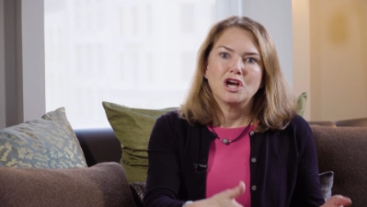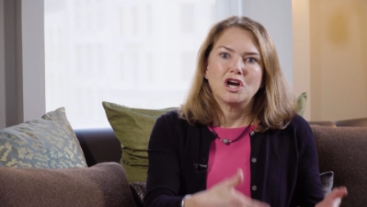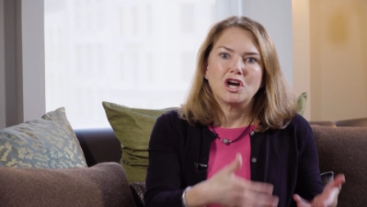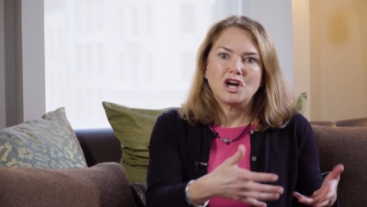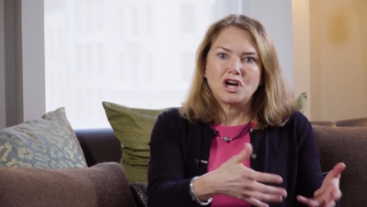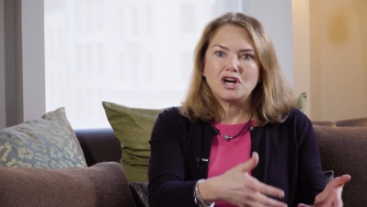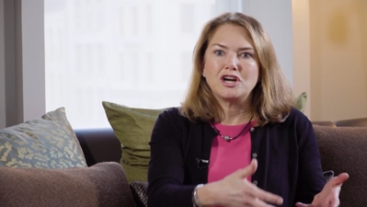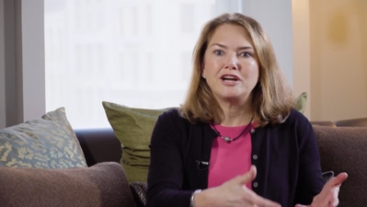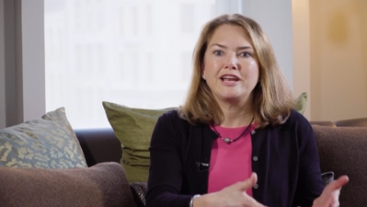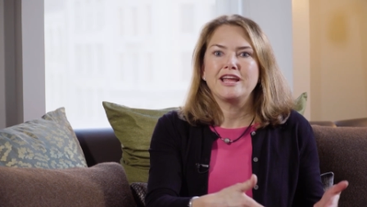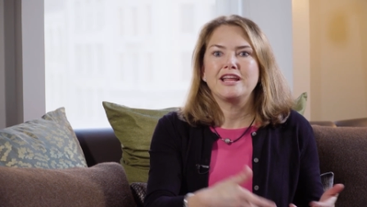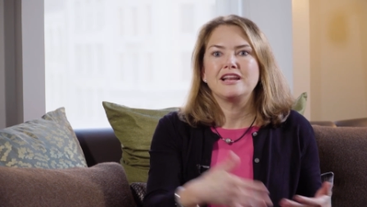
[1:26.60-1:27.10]

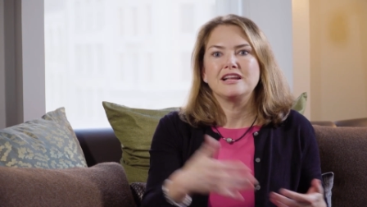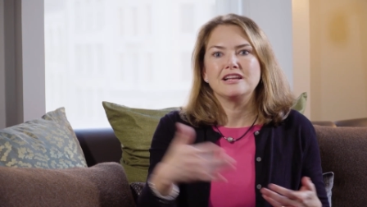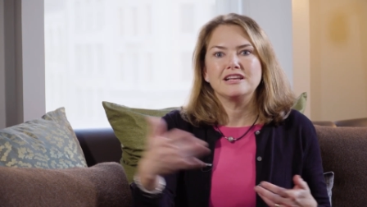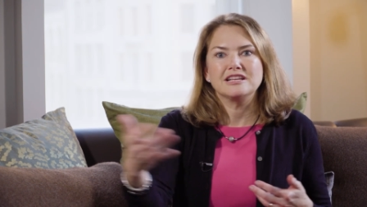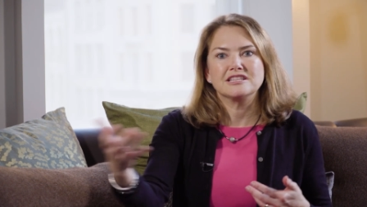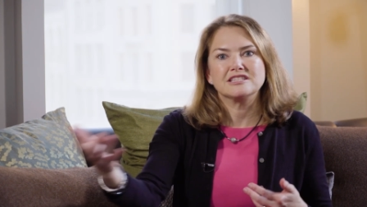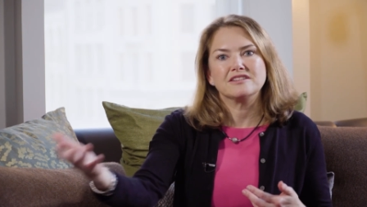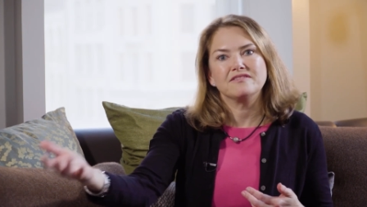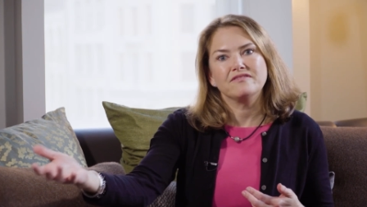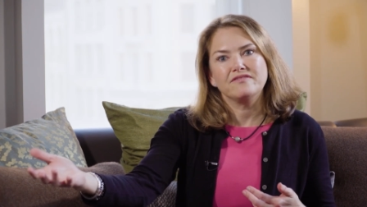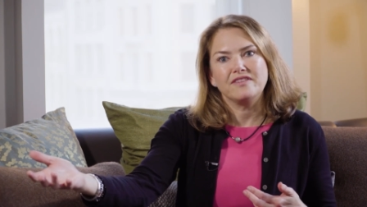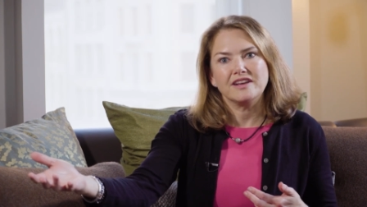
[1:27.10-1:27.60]
her data
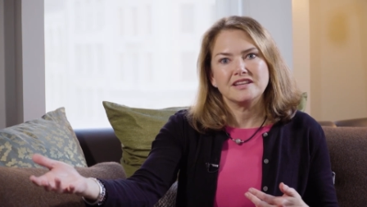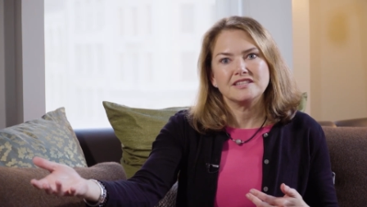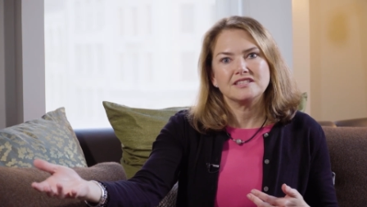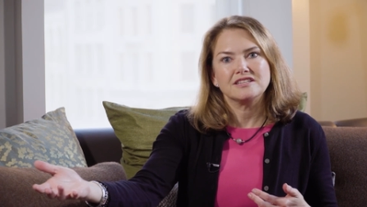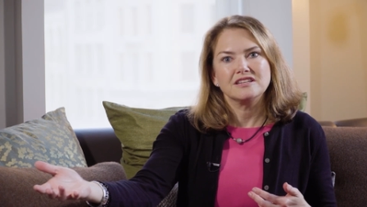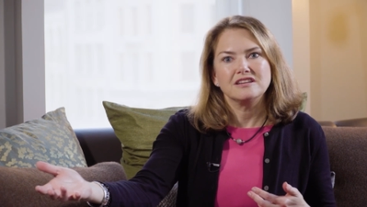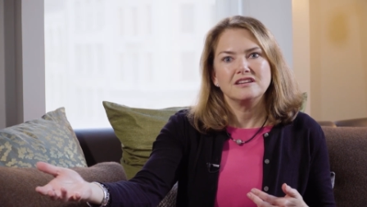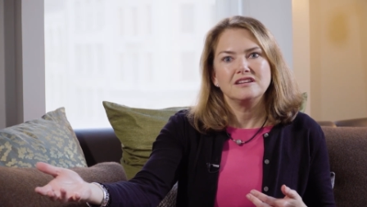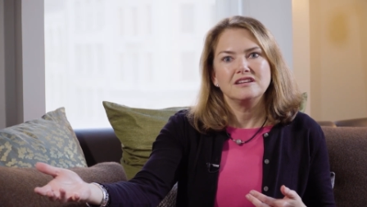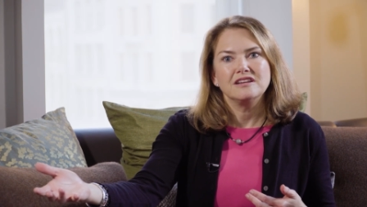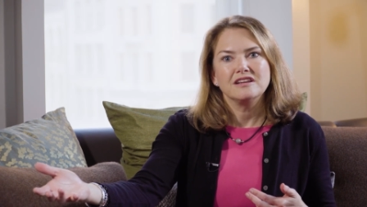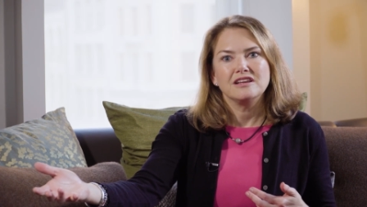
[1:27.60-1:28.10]
is
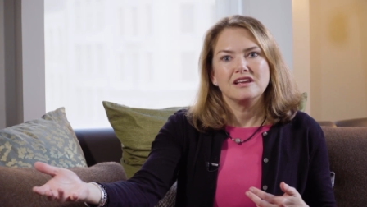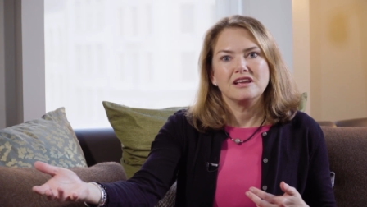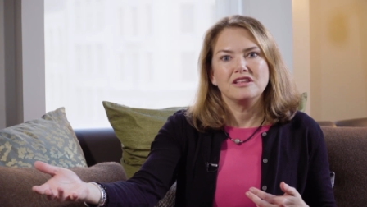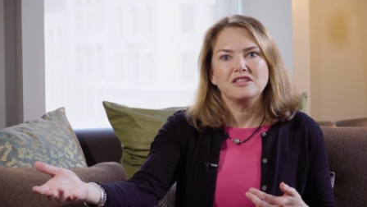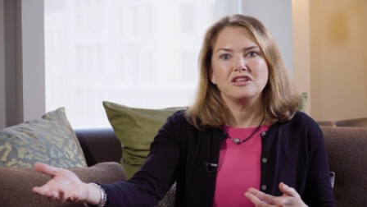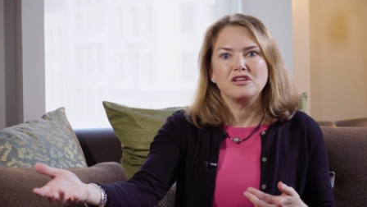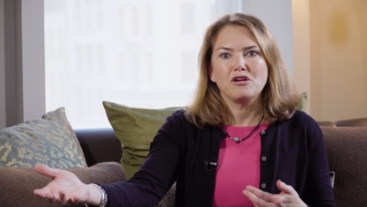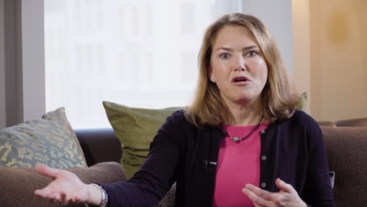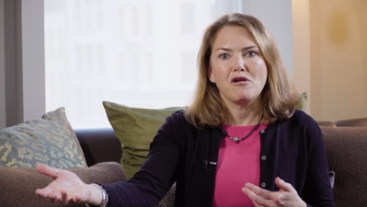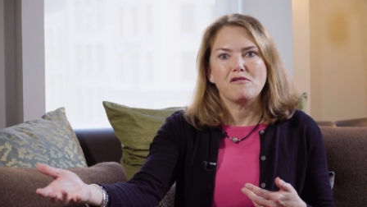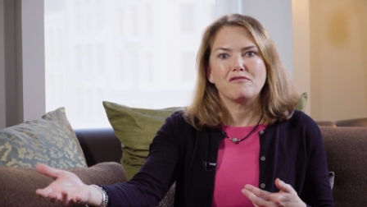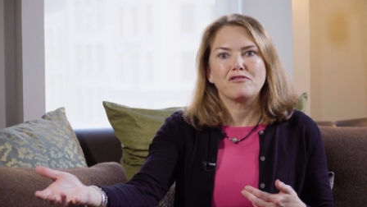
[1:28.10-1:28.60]
invested in
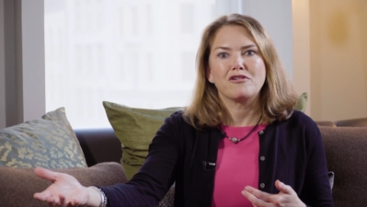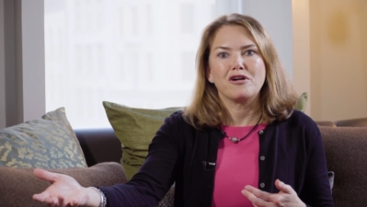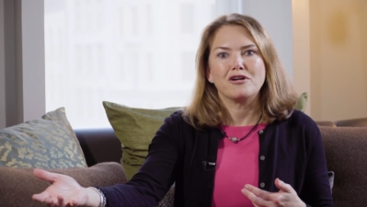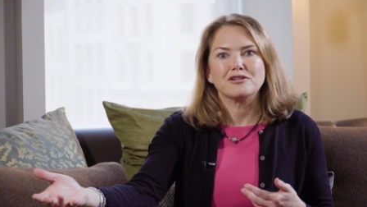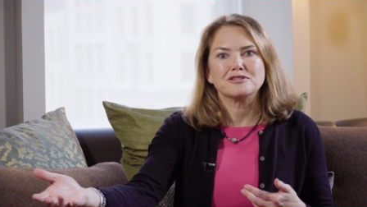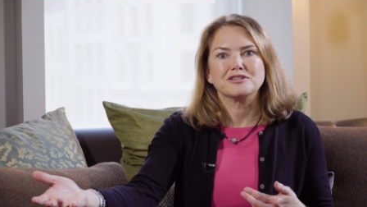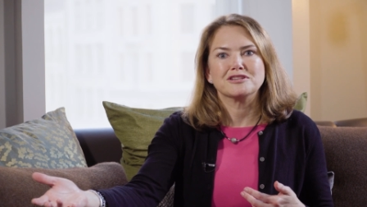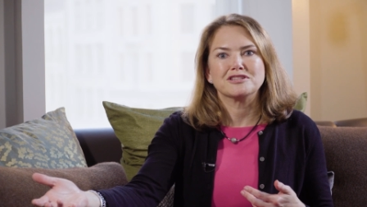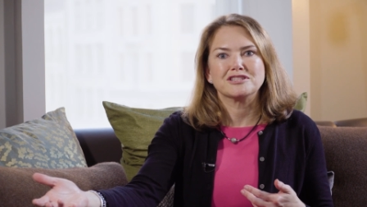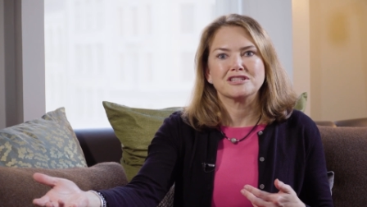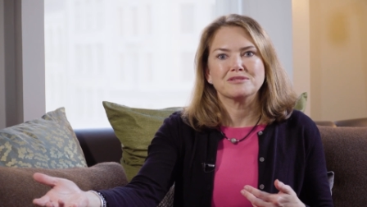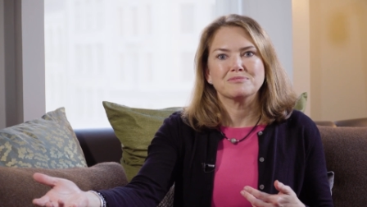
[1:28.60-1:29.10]
the overall
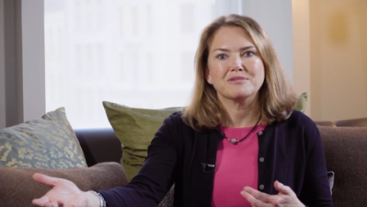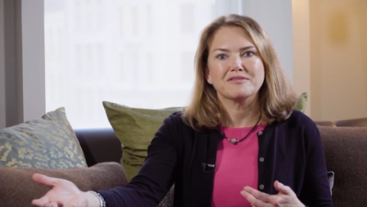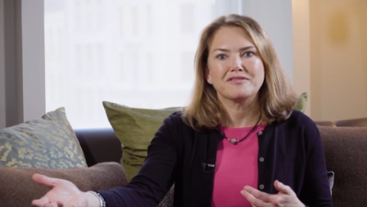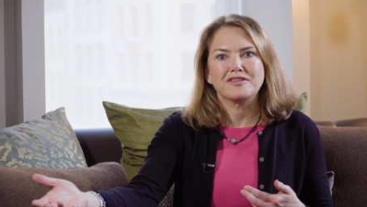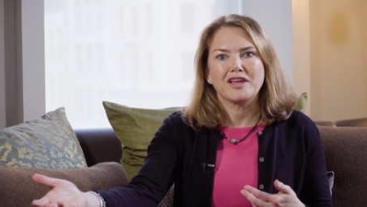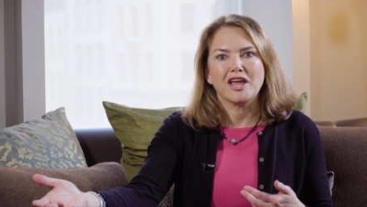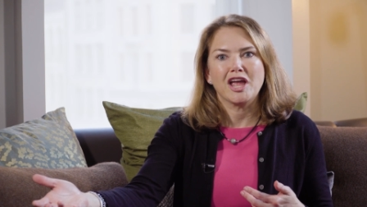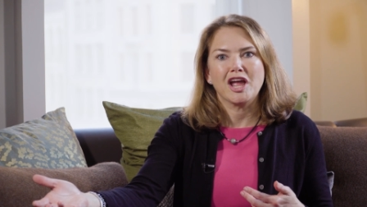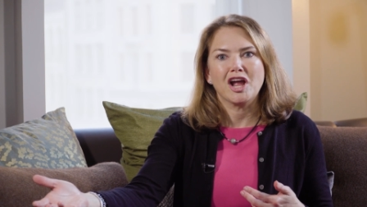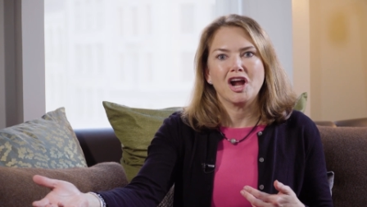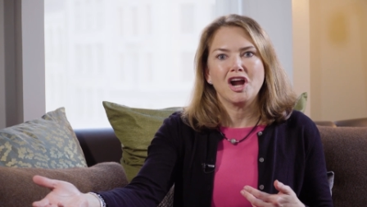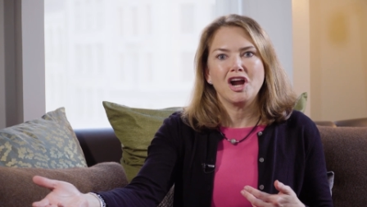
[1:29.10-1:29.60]
system of
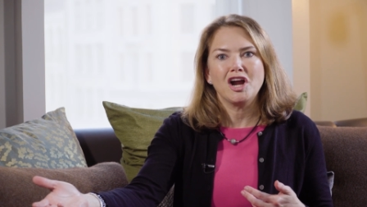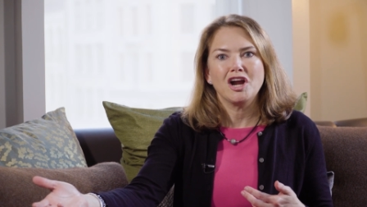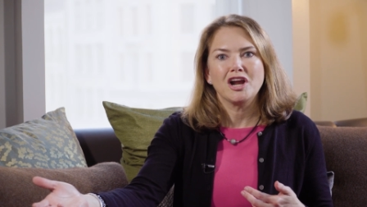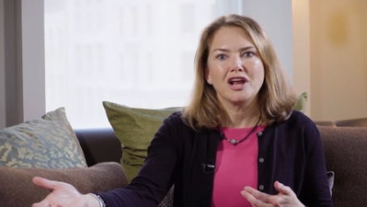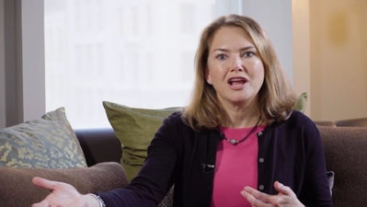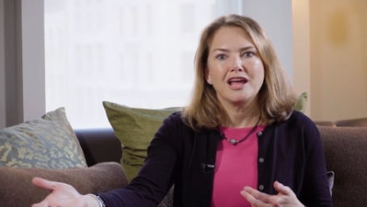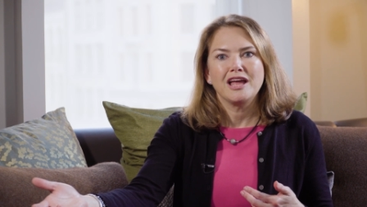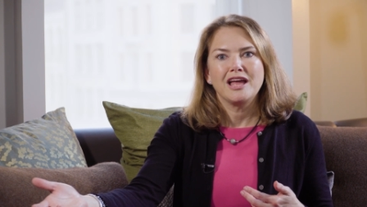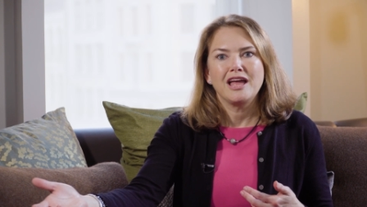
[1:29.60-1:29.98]
care,